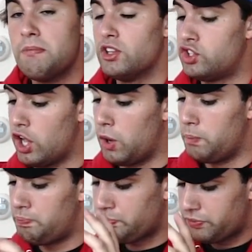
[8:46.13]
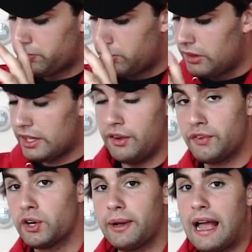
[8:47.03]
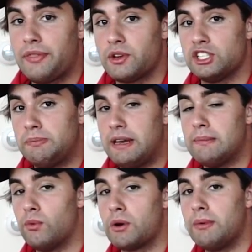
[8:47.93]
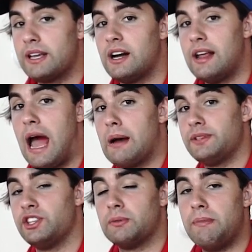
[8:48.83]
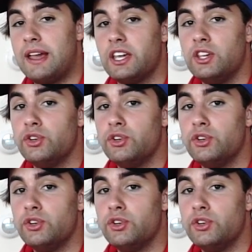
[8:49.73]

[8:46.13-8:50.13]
So if you're going out there and spending more money on apps and they're making you,